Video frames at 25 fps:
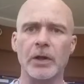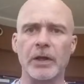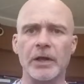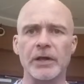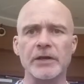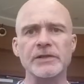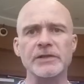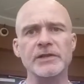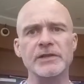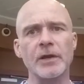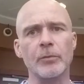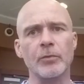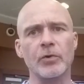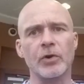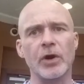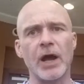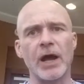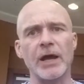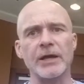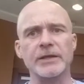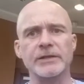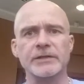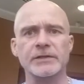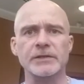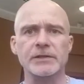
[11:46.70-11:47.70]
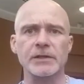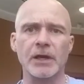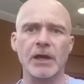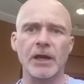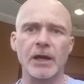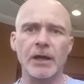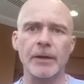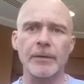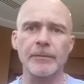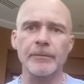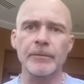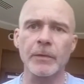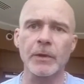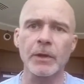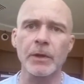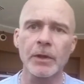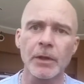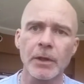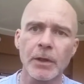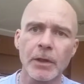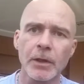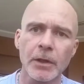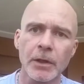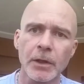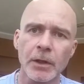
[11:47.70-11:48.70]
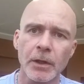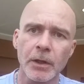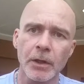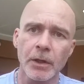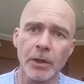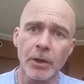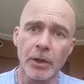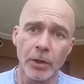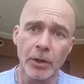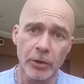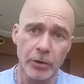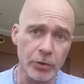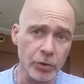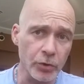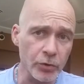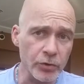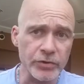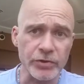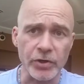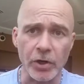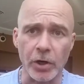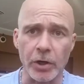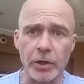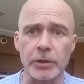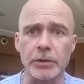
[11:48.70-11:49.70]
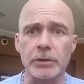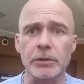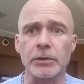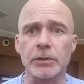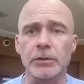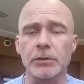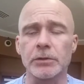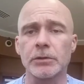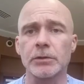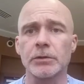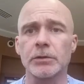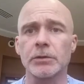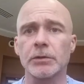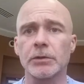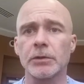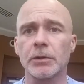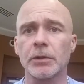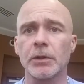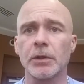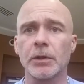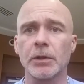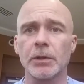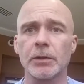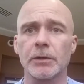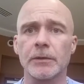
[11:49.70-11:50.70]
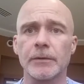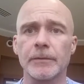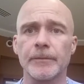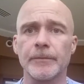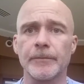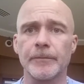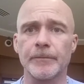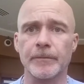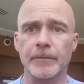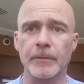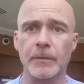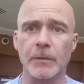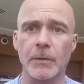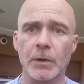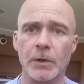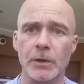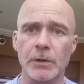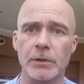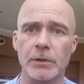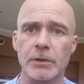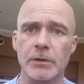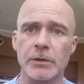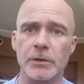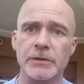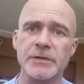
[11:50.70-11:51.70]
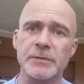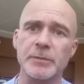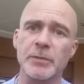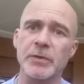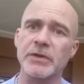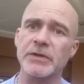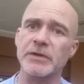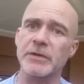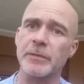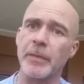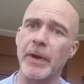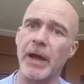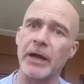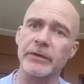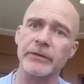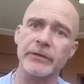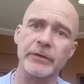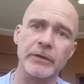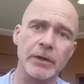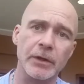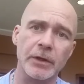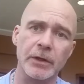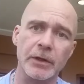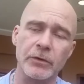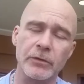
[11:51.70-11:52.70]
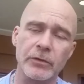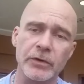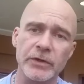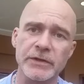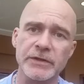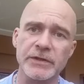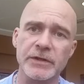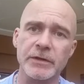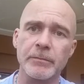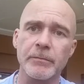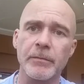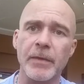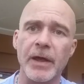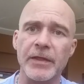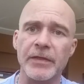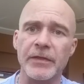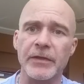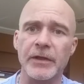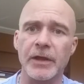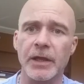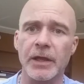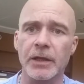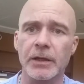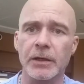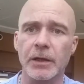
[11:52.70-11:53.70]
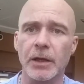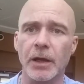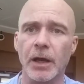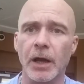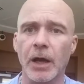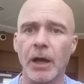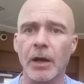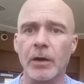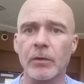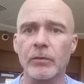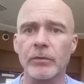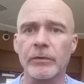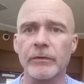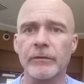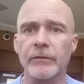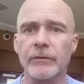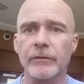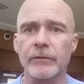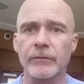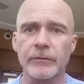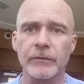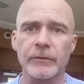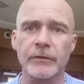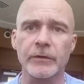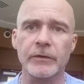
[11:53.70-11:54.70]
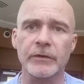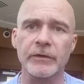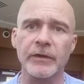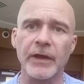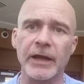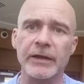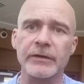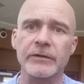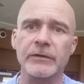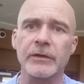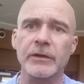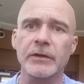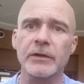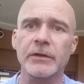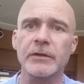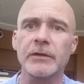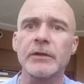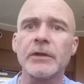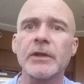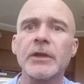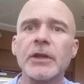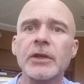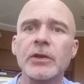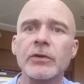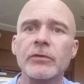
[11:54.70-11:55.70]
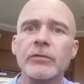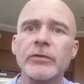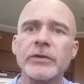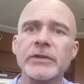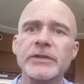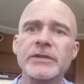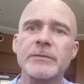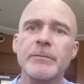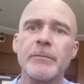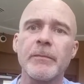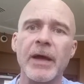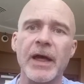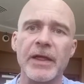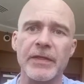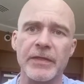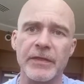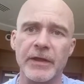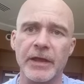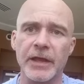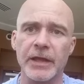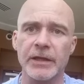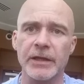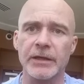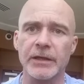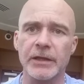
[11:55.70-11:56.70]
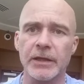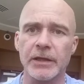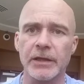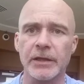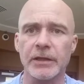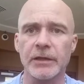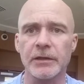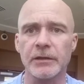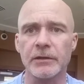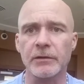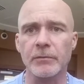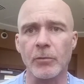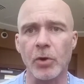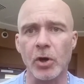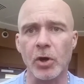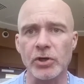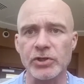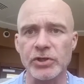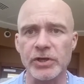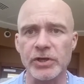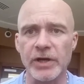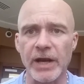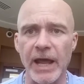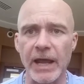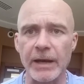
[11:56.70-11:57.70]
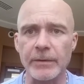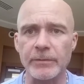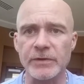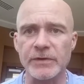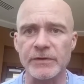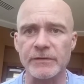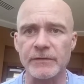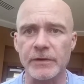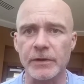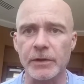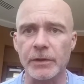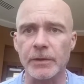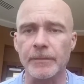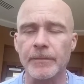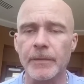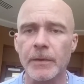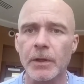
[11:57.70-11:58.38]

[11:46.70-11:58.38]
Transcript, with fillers: Okay, to summarize, uh, the news article um, speaks about the increase in methane. Uh, we've detected increased methane in the Martian atmosphere.